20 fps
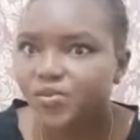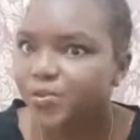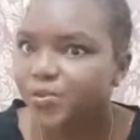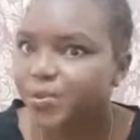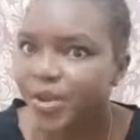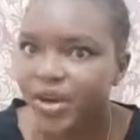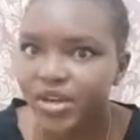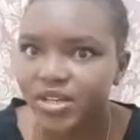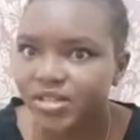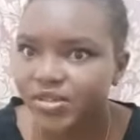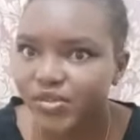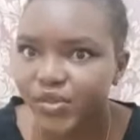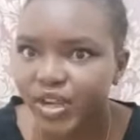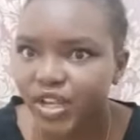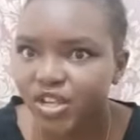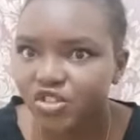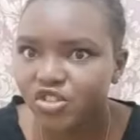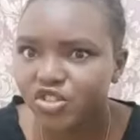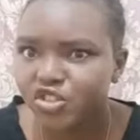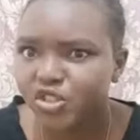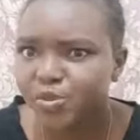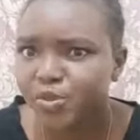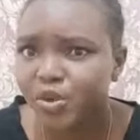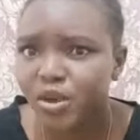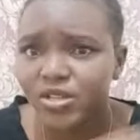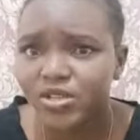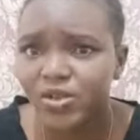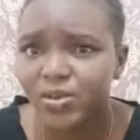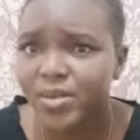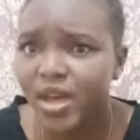past relationship was
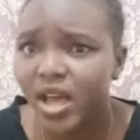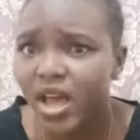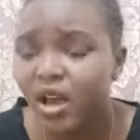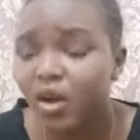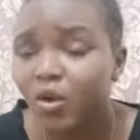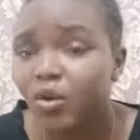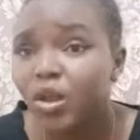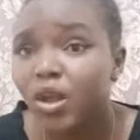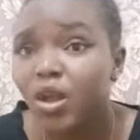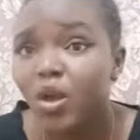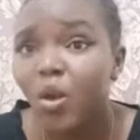about,